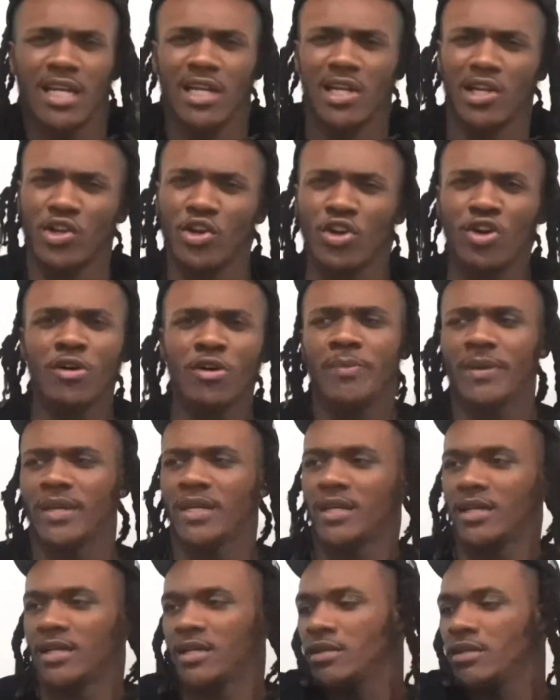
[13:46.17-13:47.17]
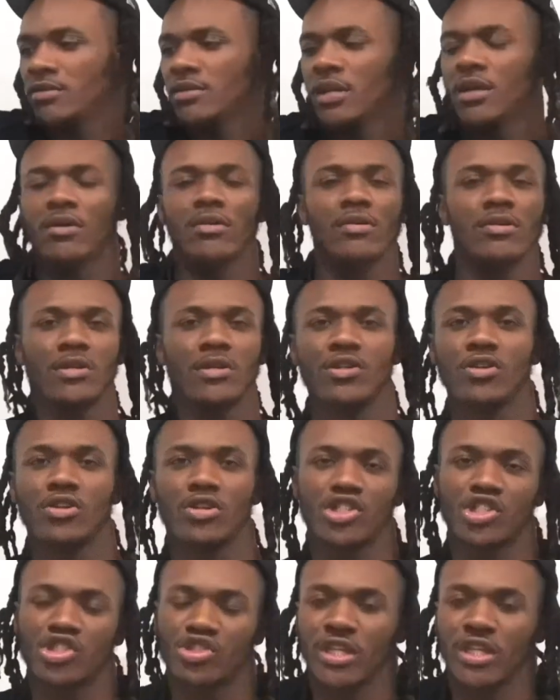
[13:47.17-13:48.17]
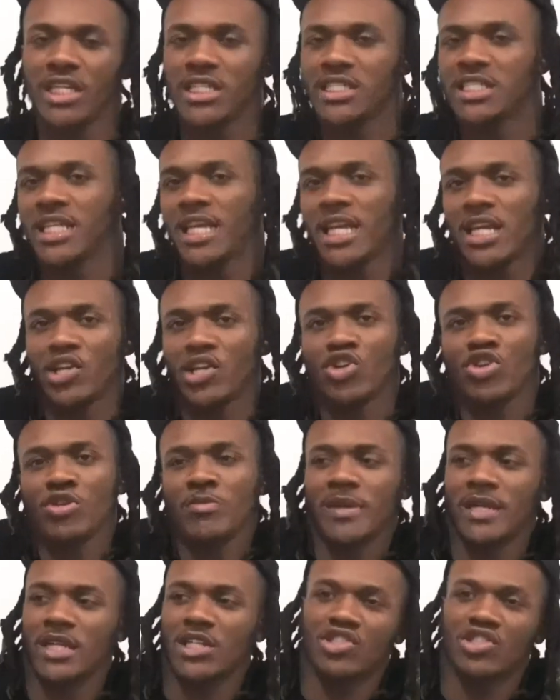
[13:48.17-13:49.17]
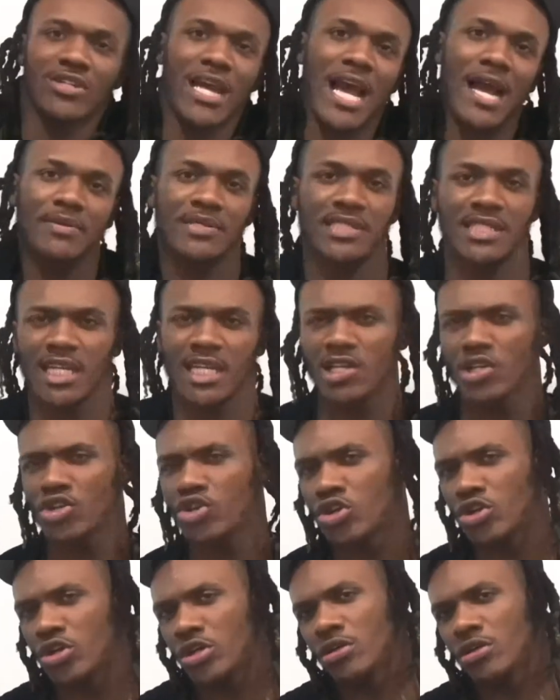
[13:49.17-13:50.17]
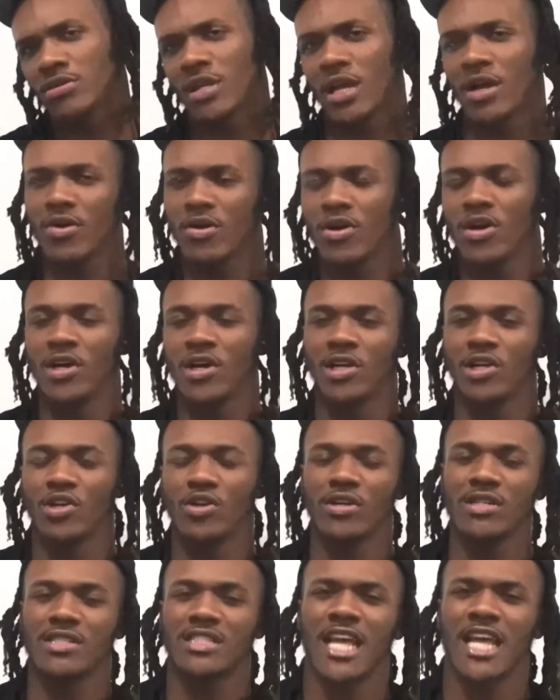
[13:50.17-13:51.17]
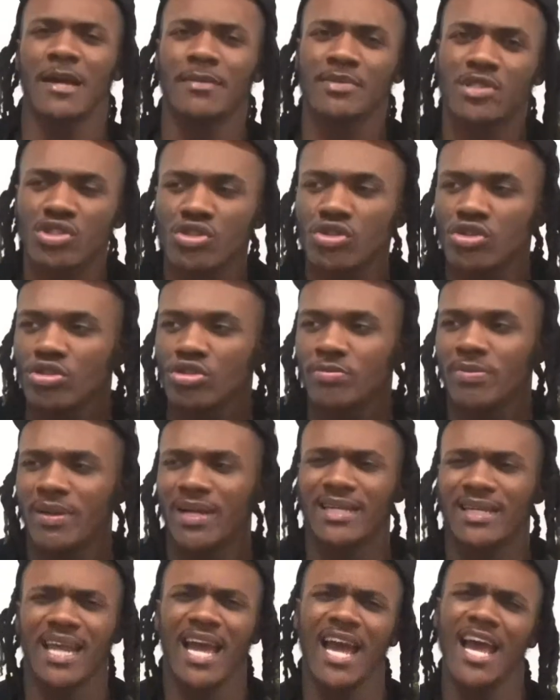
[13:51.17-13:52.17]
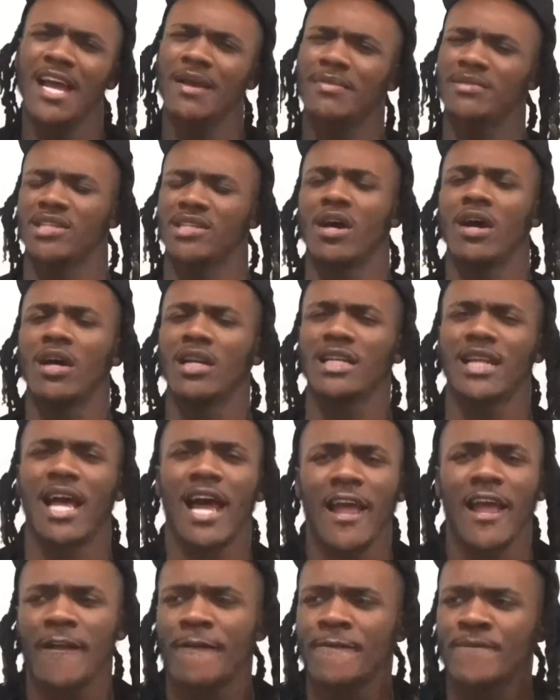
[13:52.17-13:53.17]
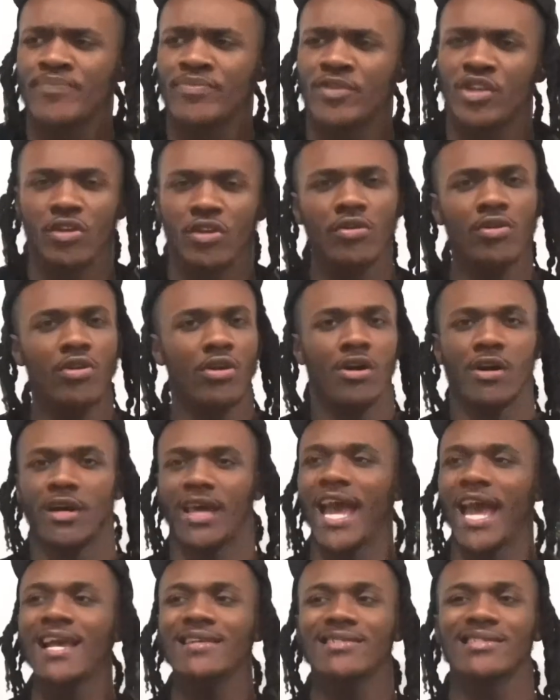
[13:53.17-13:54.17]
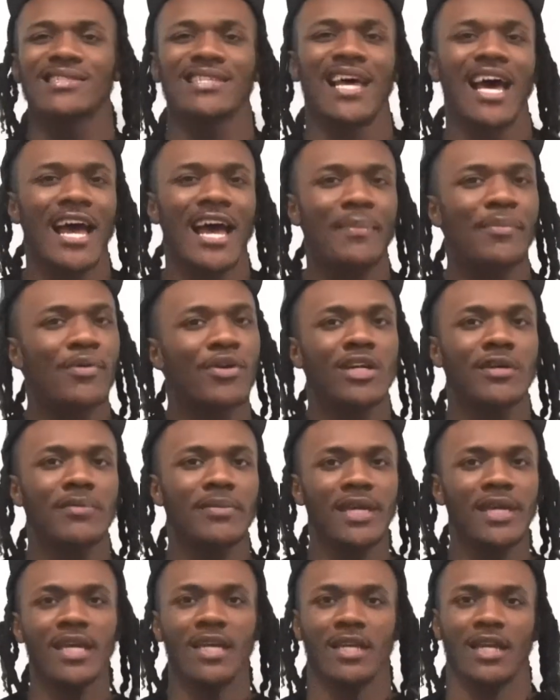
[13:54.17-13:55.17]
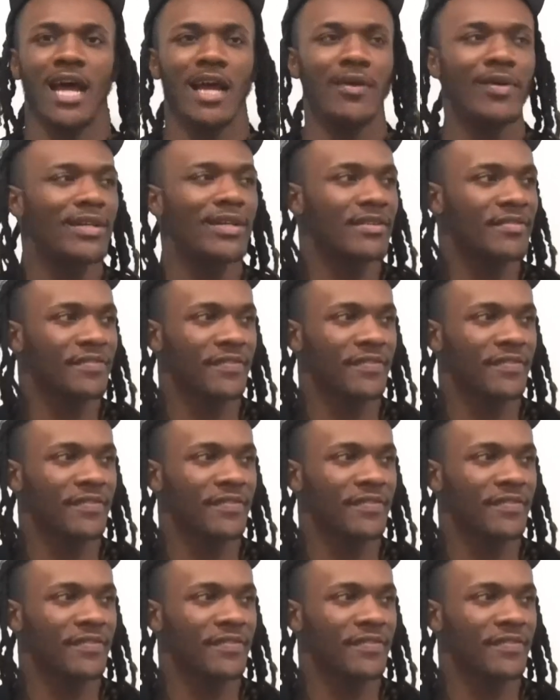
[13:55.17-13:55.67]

a little bit of, you know, little street shit, little bit of trap shit, little, you know, little something to you. But damn, shorty, like, you on gangster time more than me. Like, what the